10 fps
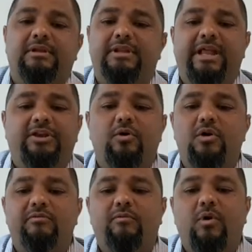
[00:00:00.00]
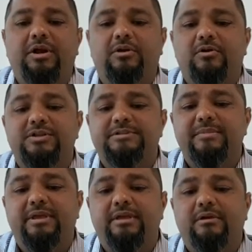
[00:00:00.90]
Let go of what hurts
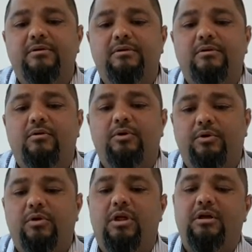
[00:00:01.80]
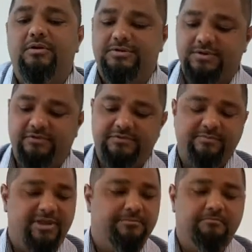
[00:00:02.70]
me or no longer serves
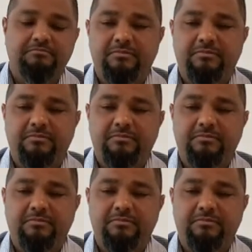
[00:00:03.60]
me.